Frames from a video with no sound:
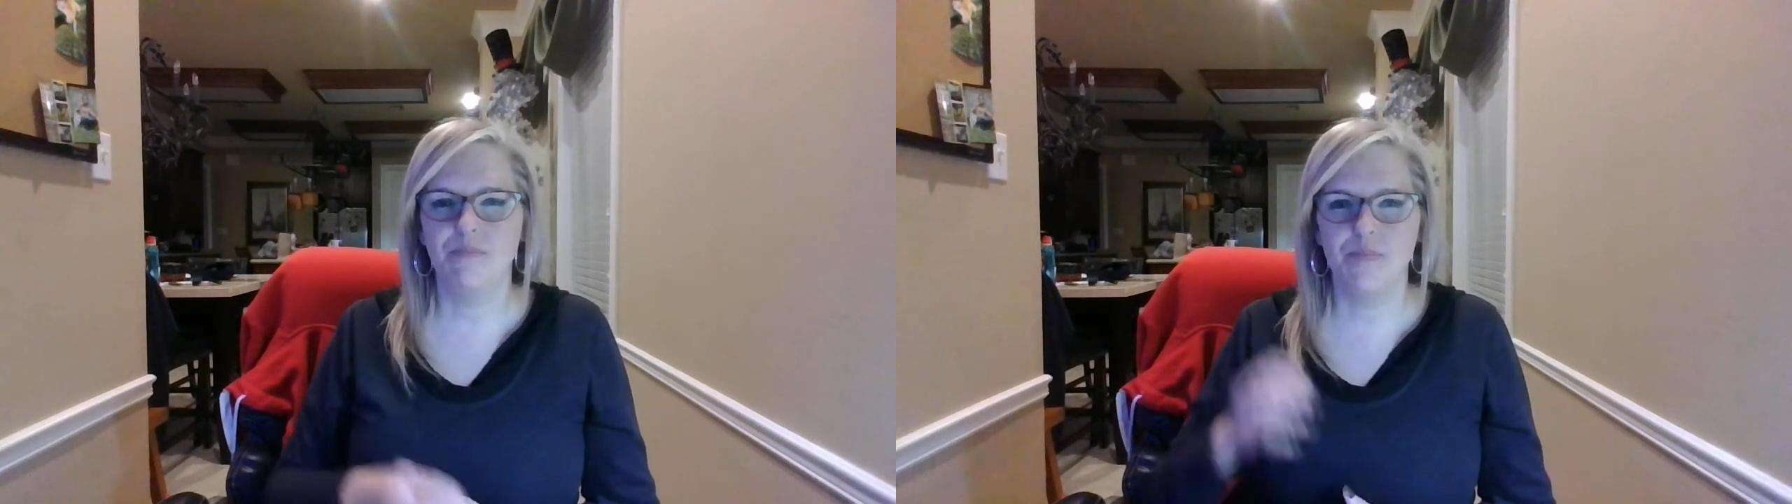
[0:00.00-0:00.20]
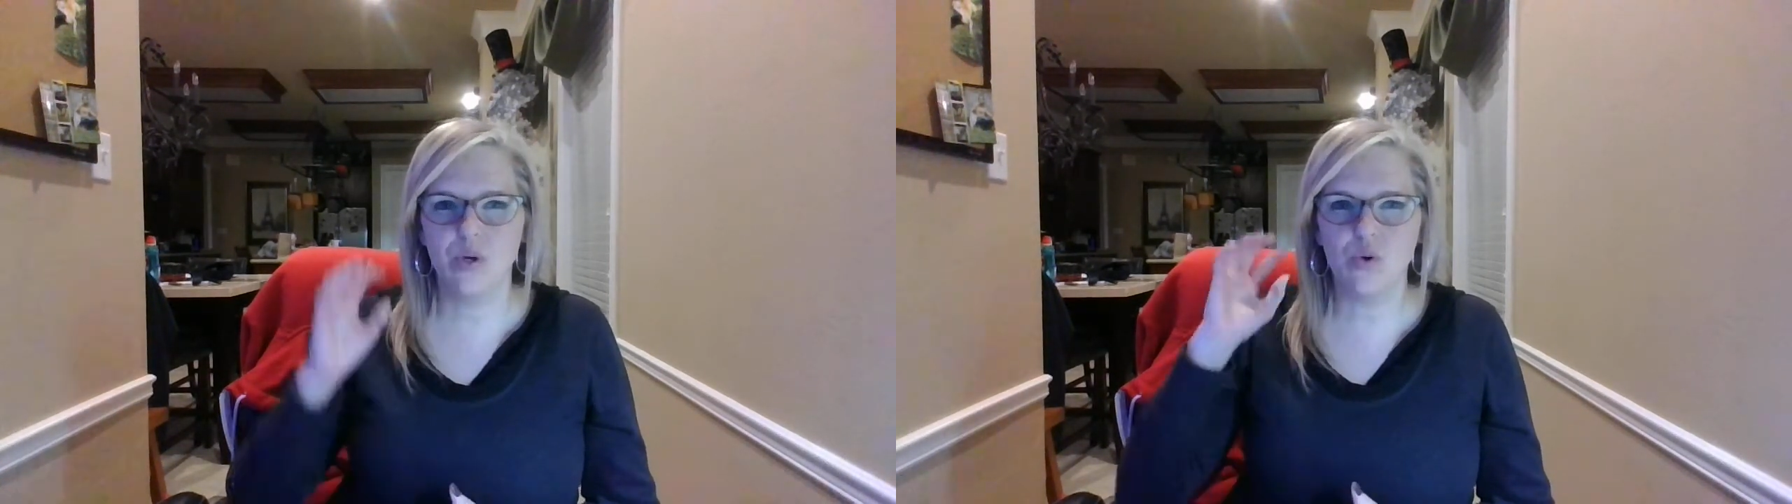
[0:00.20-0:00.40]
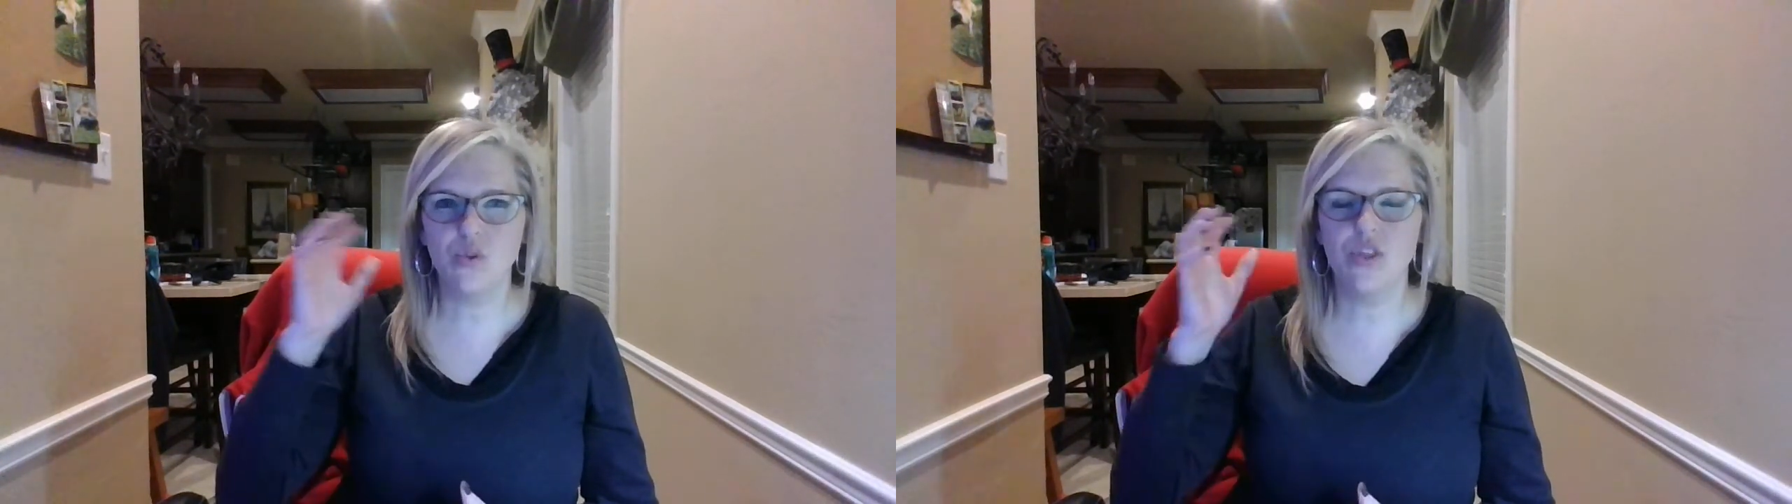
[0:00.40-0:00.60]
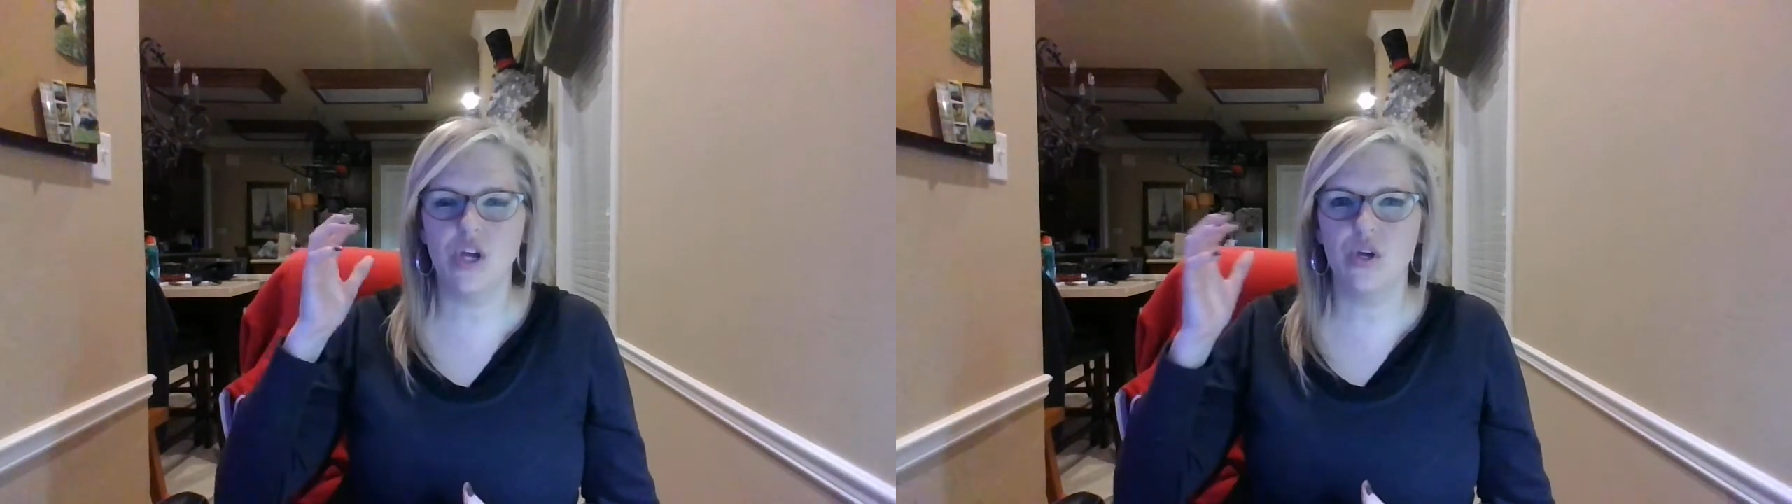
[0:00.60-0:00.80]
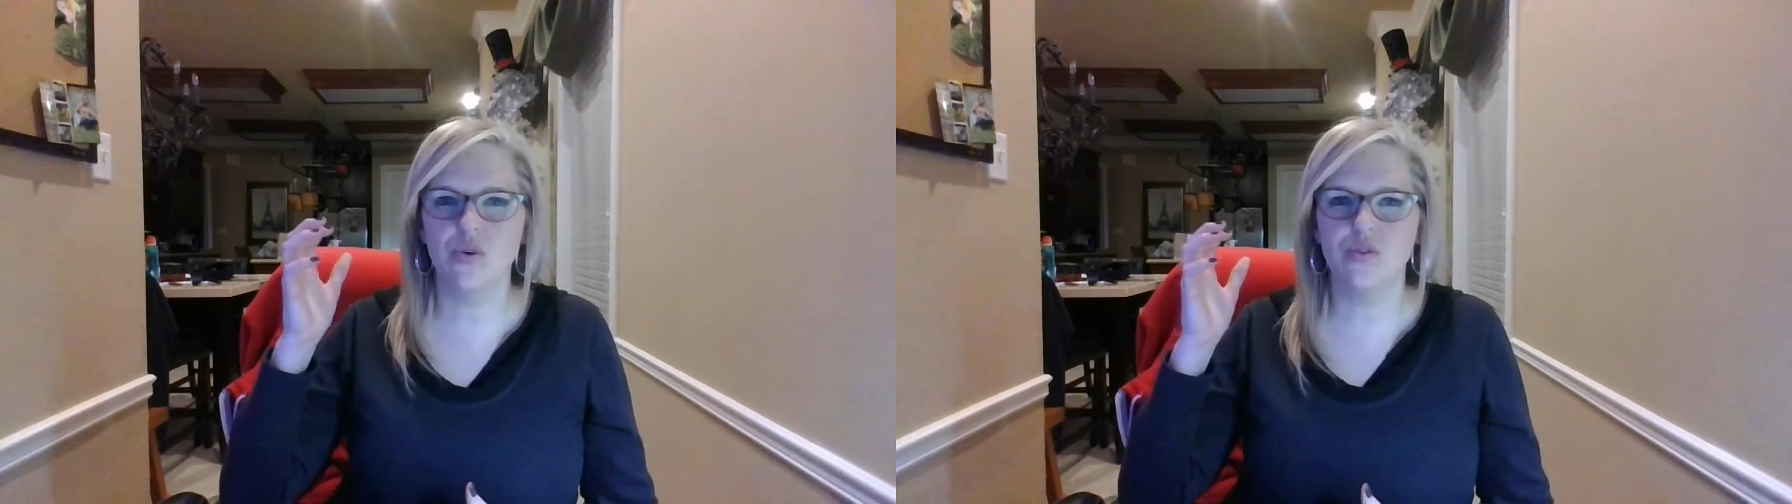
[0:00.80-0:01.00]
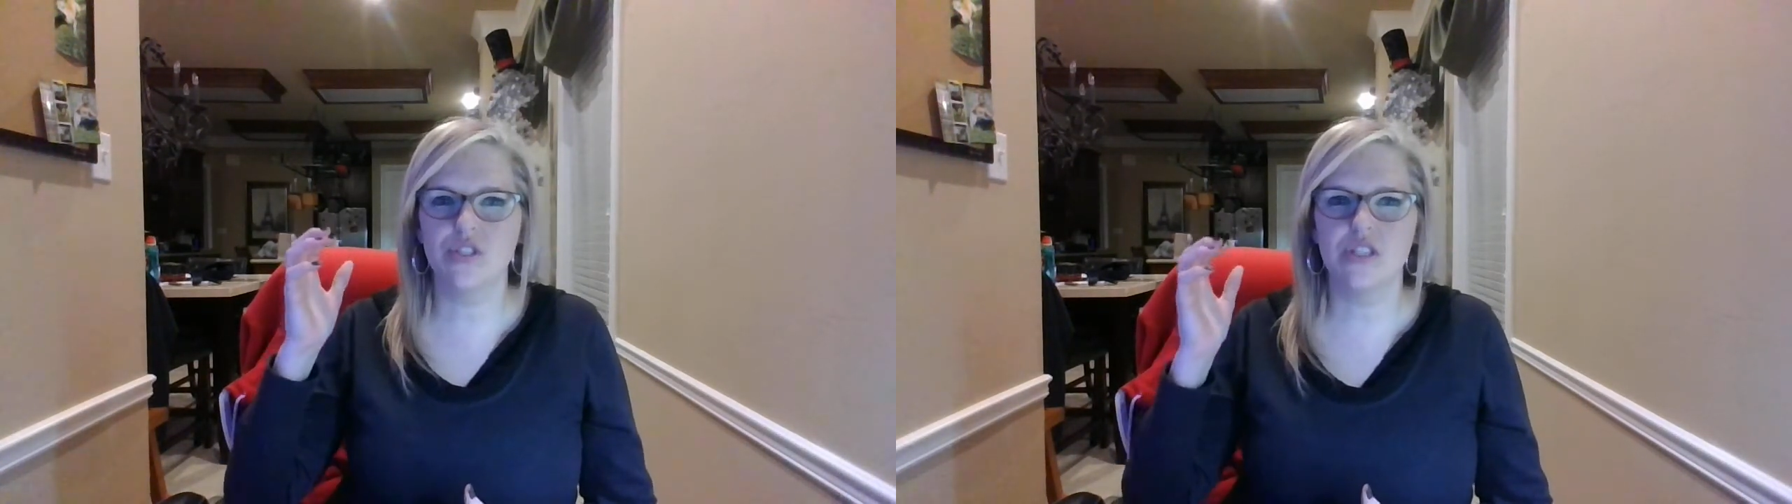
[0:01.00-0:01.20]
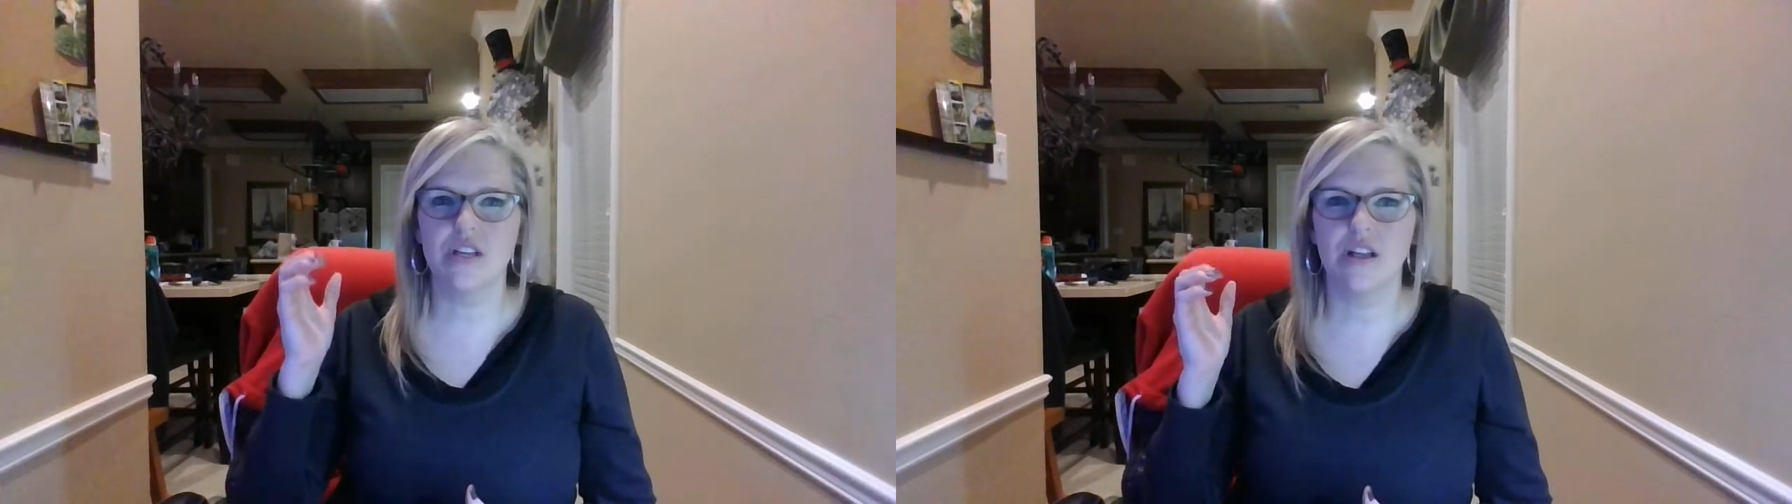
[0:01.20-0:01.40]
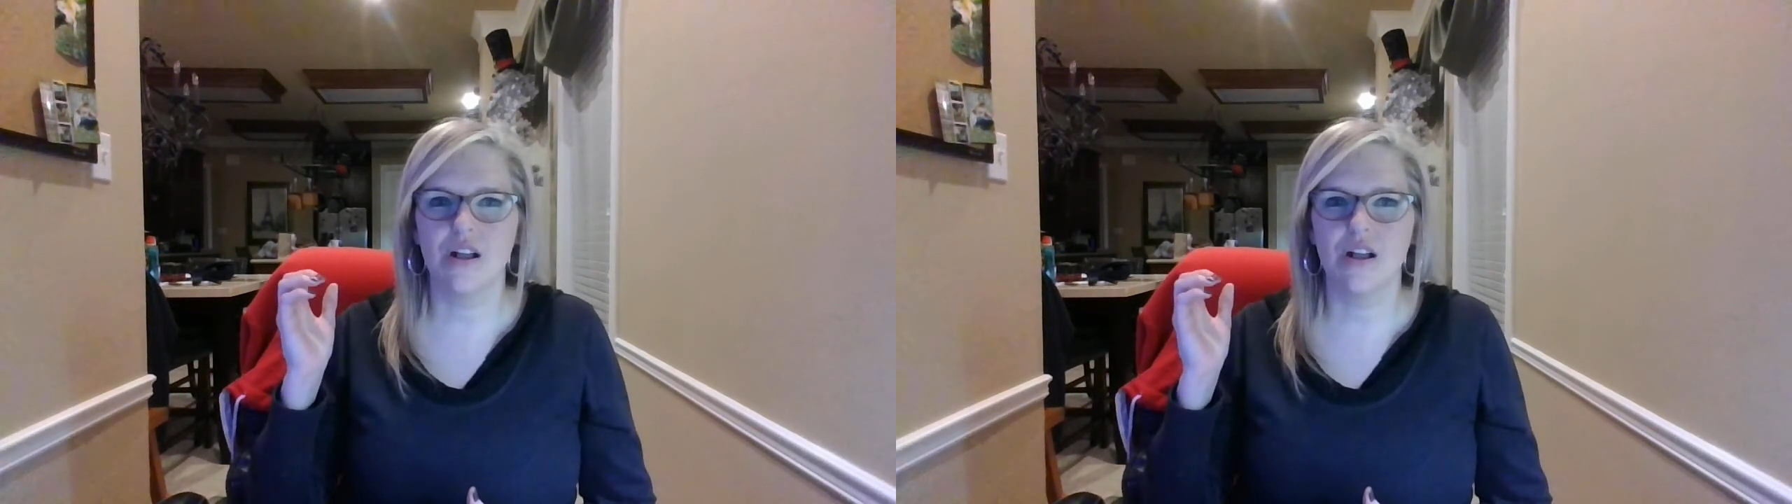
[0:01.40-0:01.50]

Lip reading: build those